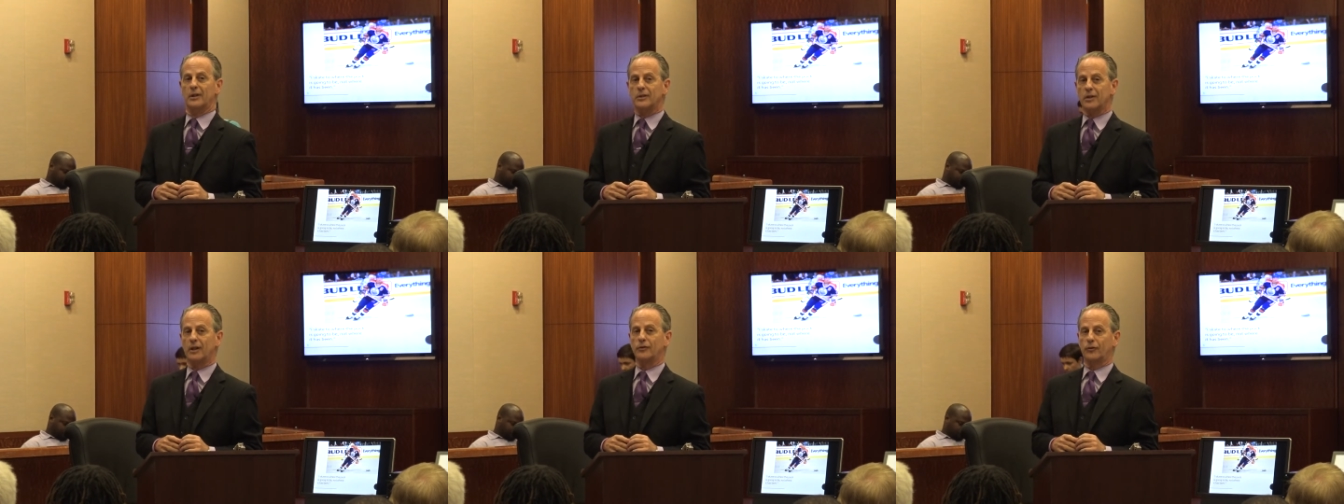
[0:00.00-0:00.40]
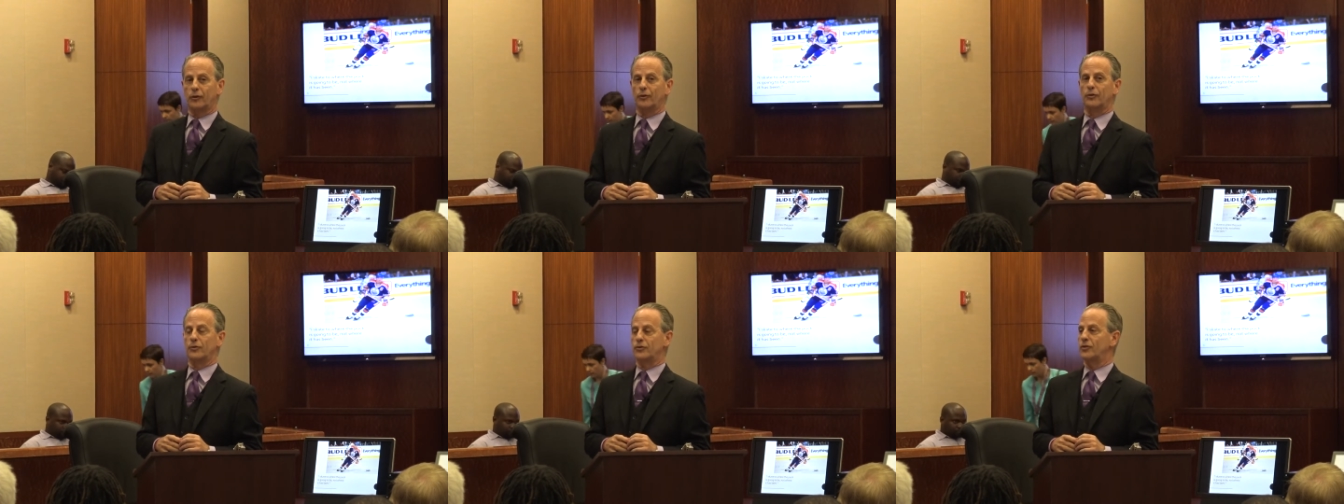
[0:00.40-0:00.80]
Ted
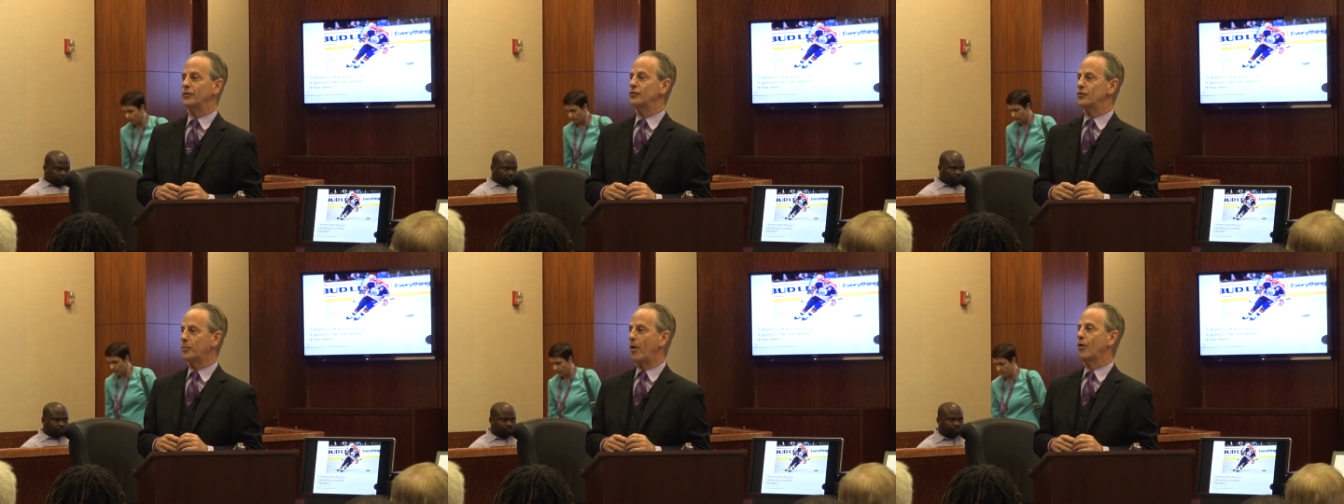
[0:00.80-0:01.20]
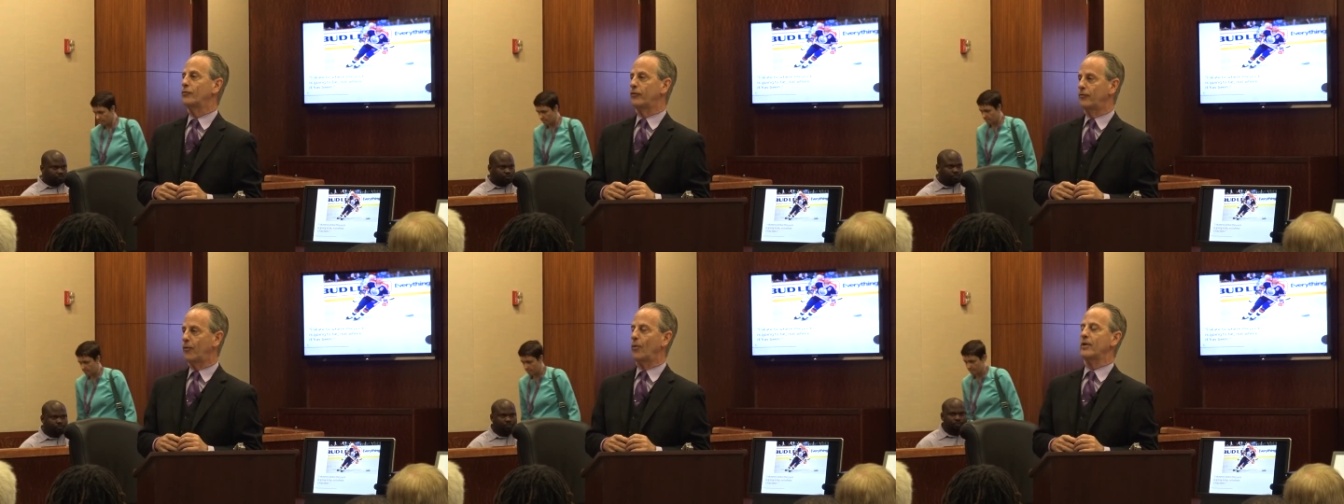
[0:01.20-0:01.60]
Cruz spoke
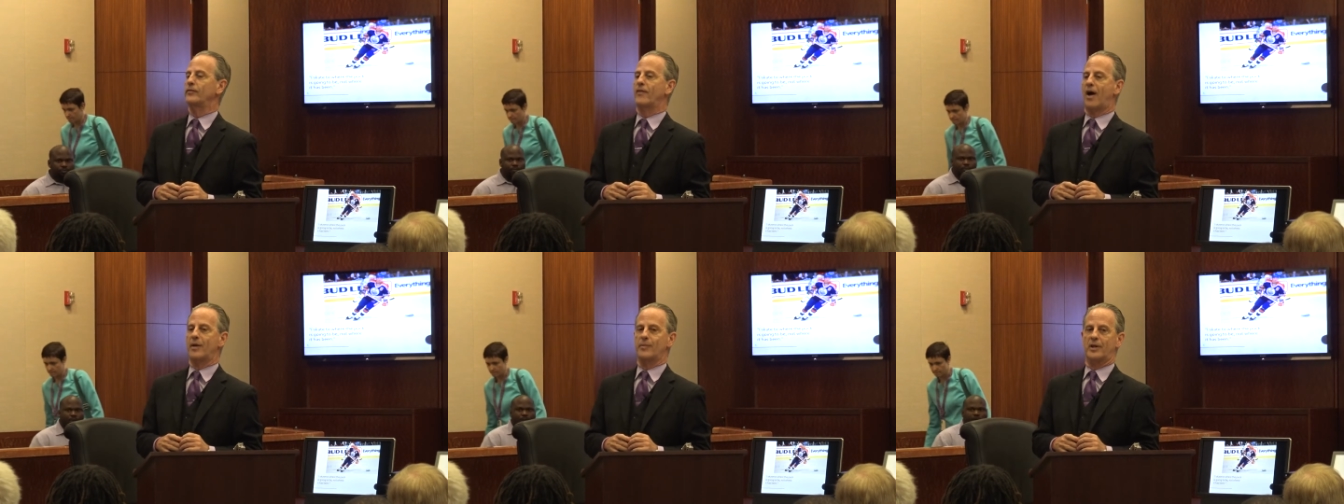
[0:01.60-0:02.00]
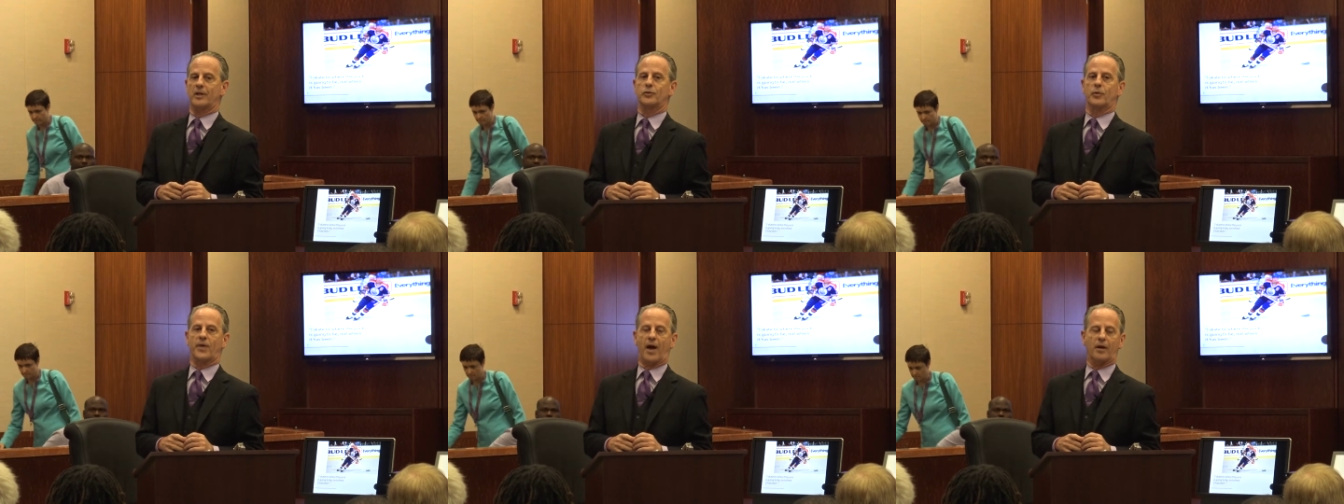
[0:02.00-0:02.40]
for forty-five
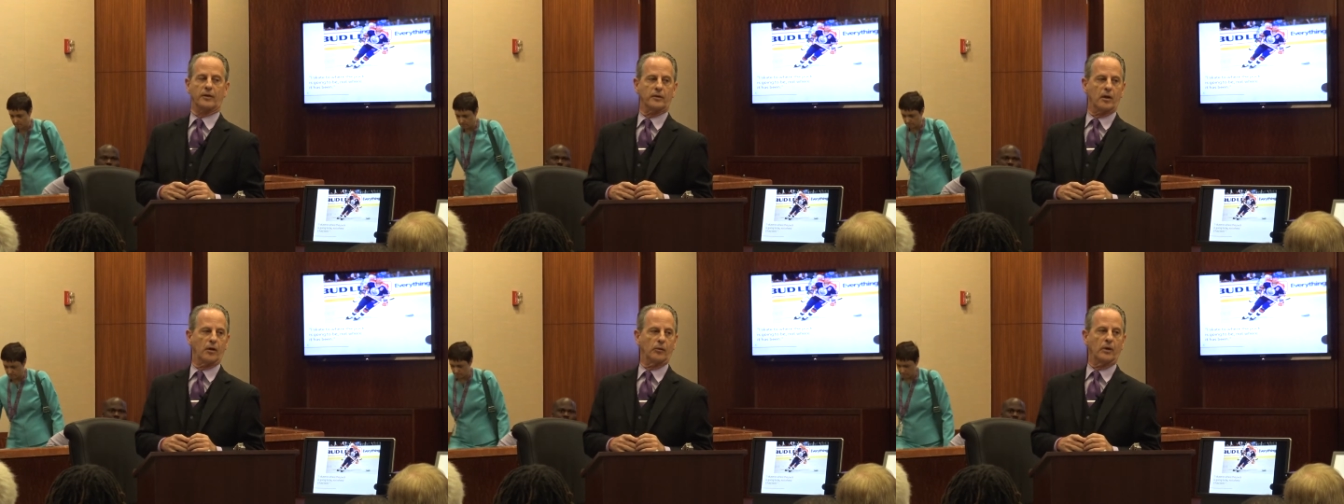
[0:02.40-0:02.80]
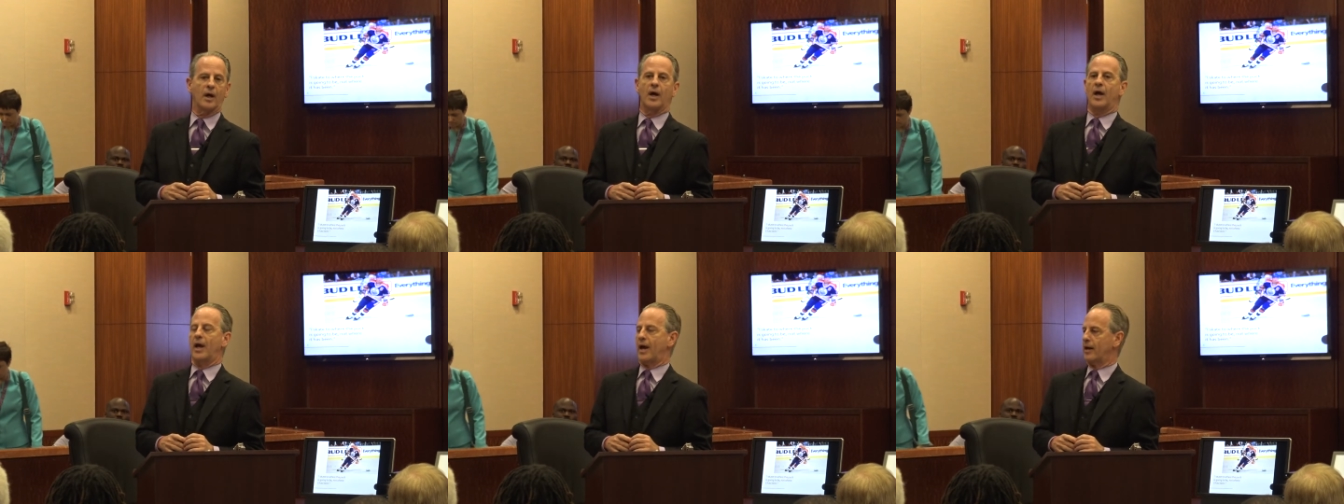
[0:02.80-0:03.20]
minutes without a note,
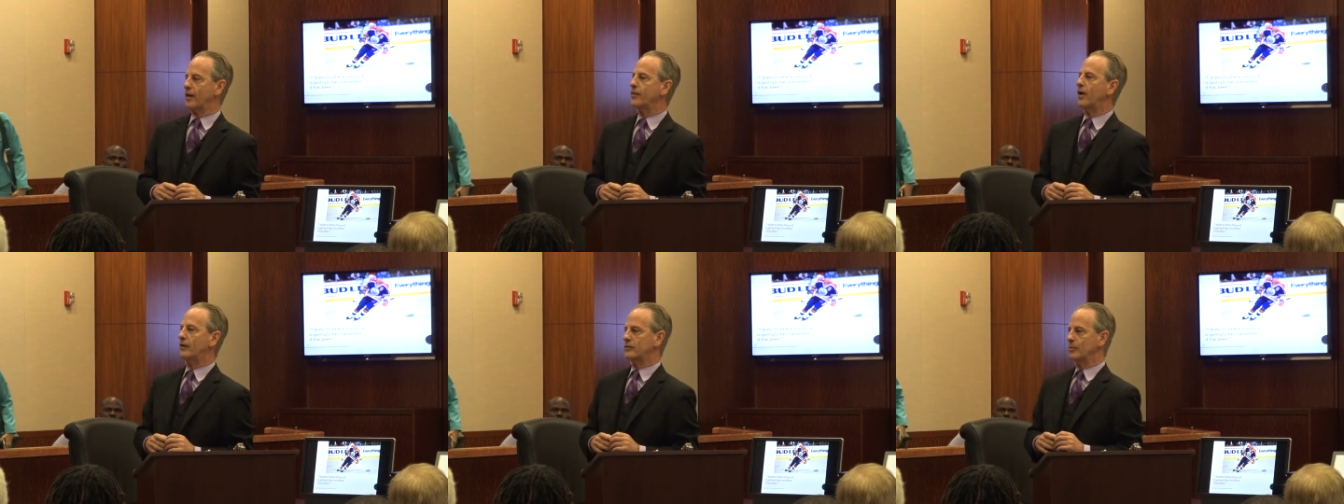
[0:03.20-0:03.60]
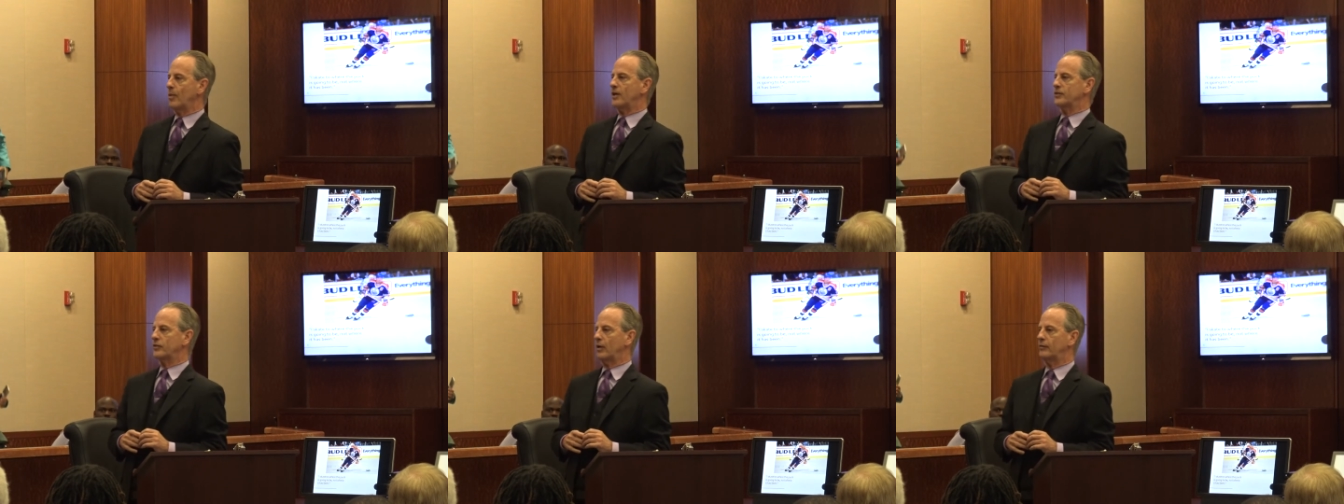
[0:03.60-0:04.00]
and I thought to
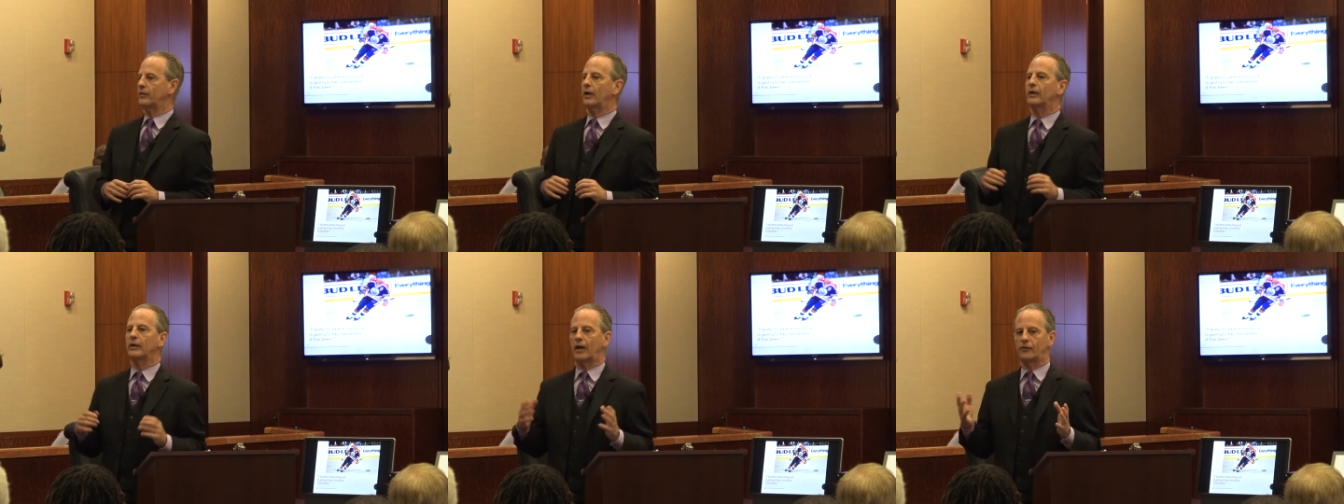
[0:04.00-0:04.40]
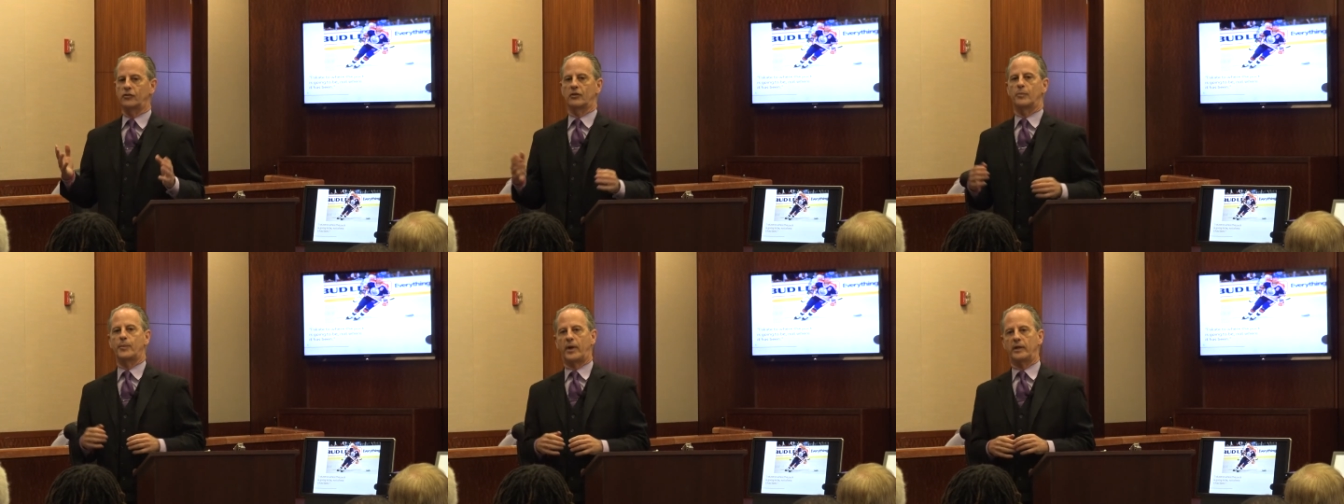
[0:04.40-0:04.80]
myself, I
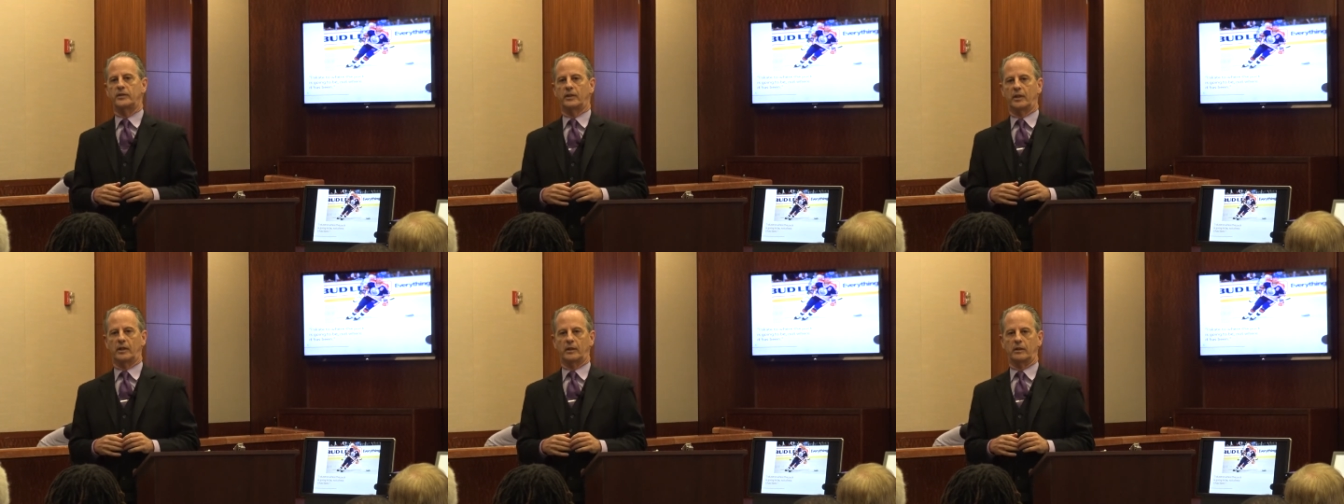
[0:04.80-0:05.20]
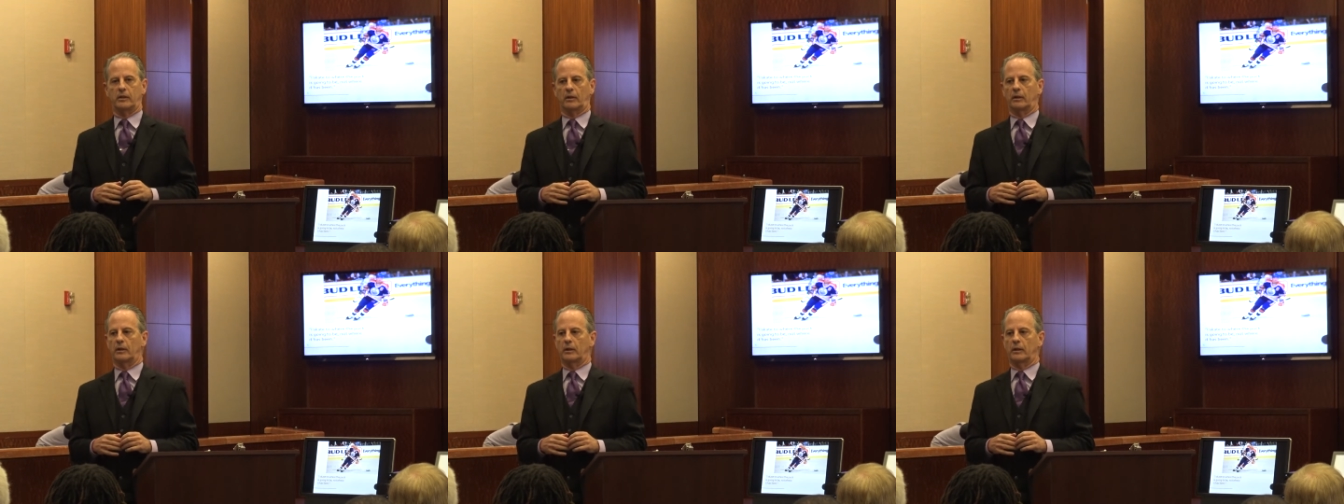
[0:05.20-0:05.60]
should have paid to get in here.